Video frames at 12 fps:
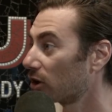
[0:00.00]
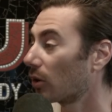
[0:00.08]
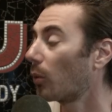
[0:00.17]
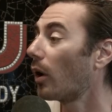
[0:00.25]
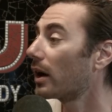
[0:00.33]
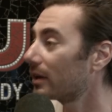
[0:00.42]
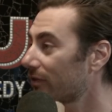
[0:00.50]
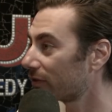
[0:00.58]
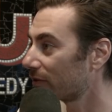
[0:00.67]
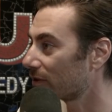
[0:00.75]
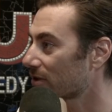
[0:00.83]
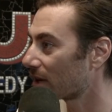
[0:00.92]
Your wife,
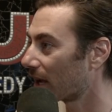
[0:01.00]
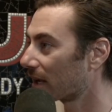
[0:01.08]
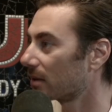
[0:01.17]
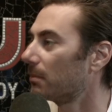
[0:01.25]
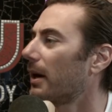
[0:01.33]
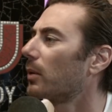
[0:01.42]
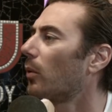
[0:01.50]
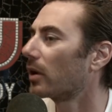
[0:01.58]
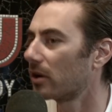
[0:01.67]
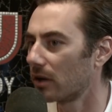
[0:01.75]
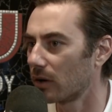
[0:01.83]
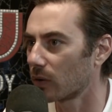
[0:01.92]
you're saying, might want
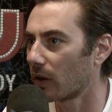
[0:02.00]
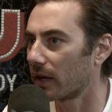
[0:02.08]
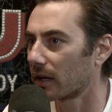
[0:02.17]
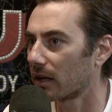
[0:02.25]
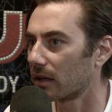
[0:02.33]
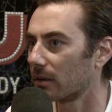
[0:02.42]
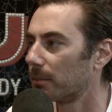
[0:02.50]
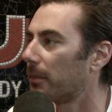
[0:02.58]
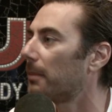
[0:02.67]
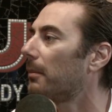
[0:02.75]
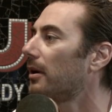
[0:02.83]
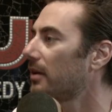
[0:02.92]
to know, like,
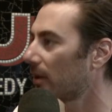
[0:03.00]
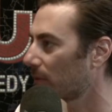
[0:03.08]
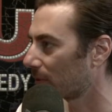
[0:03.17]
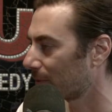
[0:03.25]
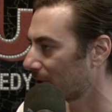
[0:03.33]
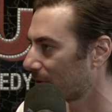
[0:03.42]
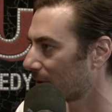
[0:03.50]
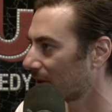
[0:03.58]
but Monday, what are we doing?